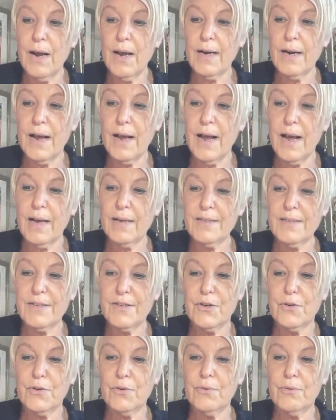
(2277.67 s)
and
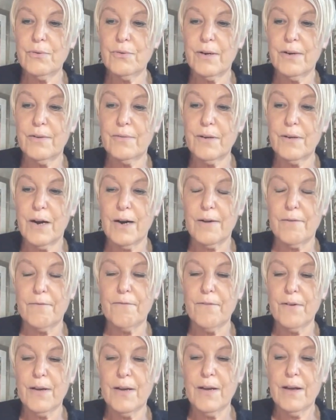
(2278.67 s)
ask you of kind
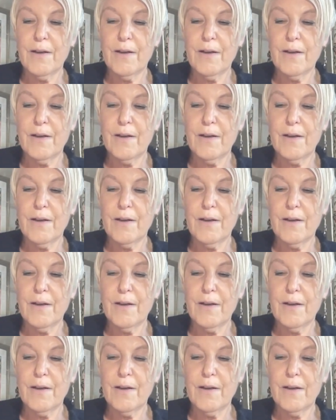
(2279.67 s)
of